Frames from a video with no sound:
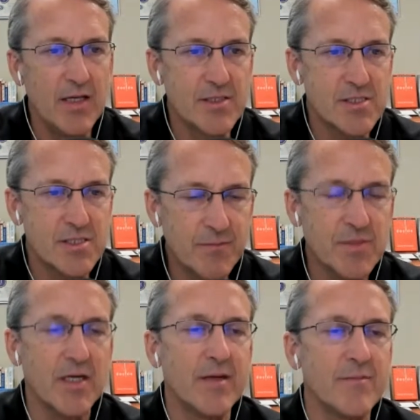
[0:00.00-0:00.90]
And
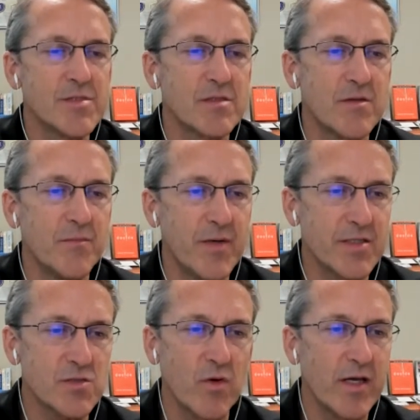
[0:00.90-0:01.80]
sometimes the
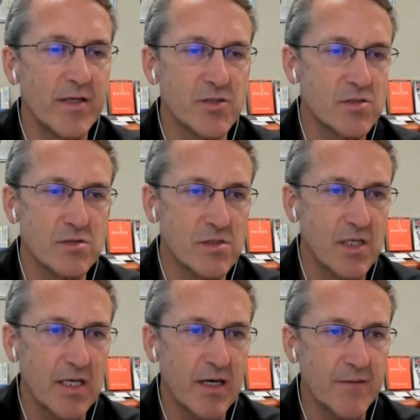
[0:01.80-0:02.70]
best way is just to
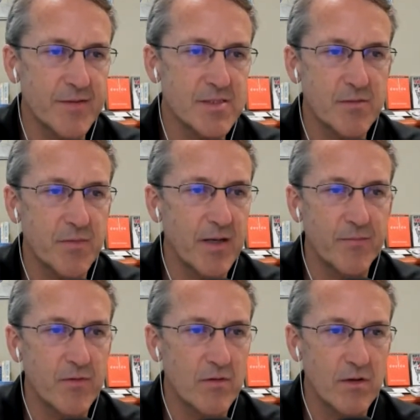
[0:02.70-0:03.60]
get out a piece of
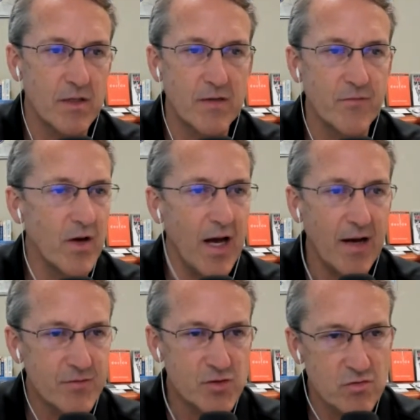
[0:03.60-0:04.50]
paper. If you
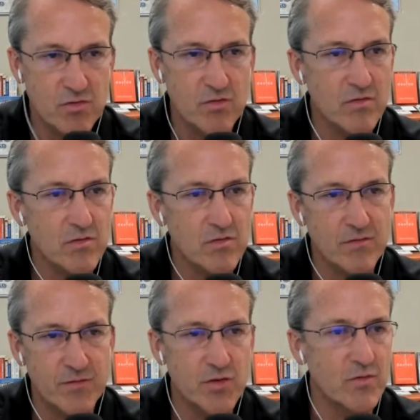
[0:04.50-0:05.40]
have a journal,
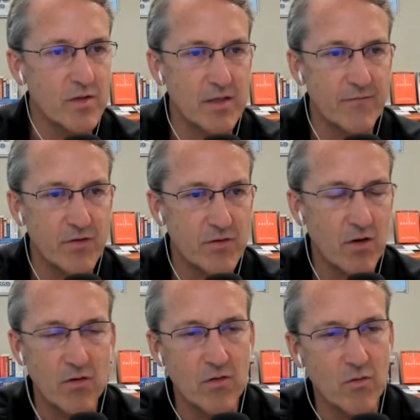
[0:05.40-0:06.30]
do it. If you
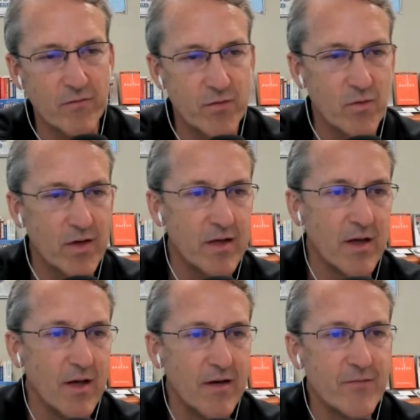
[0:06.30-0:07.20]
don't, or if you want to,
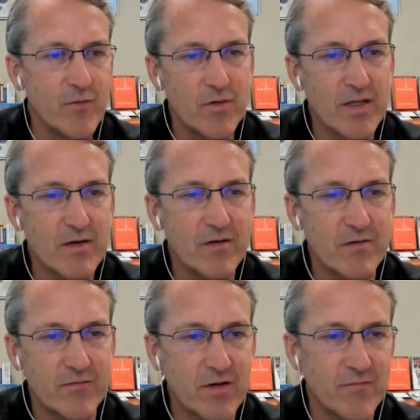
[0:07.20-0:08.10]
if you're really into
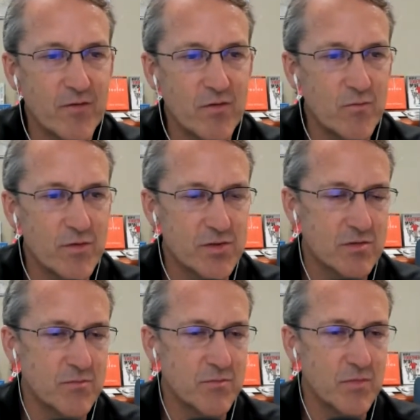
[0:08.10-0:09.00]
your cell phone,
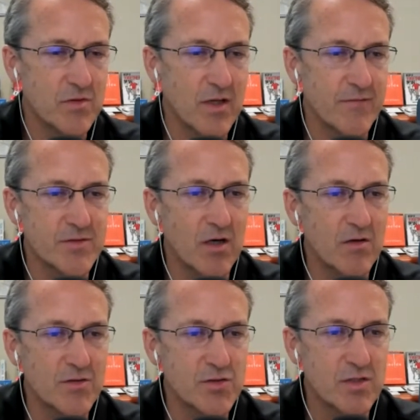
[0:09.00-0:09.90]
which a lot of us
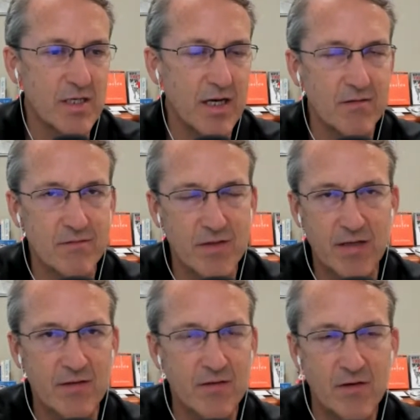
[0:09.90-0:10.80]
are, is you get out
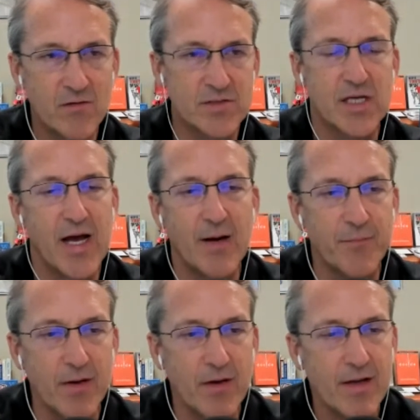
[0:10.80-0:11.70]
like the notes
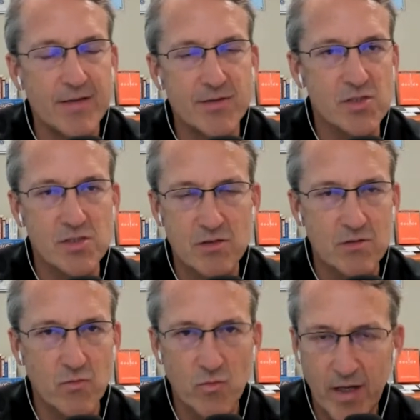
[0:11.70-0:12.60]
app and just
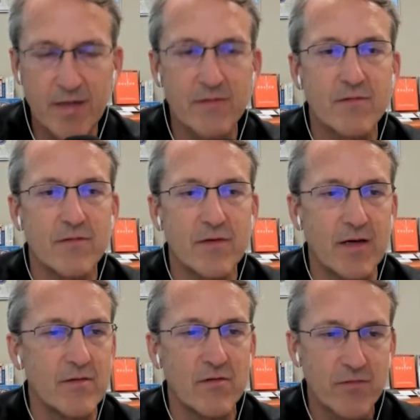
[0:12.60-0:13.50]
write
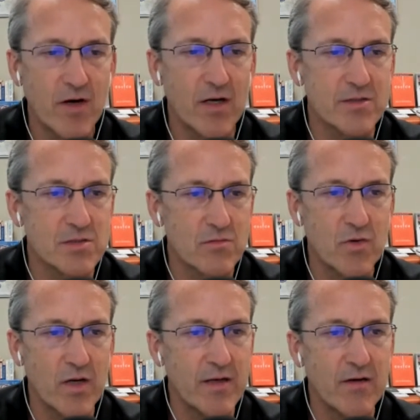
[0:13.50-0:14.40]
down your thoughts,
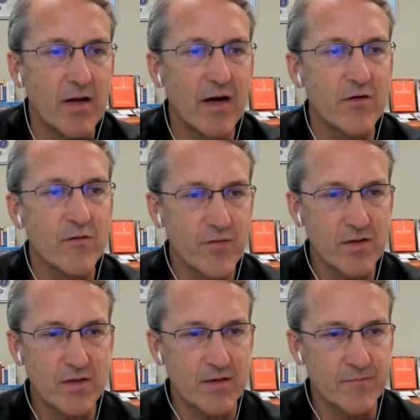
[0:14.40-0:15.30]
write down how you're
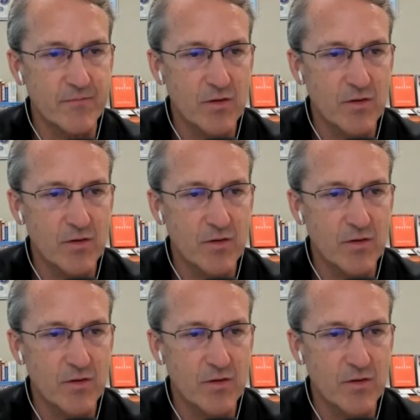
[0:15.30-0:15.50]
feeling,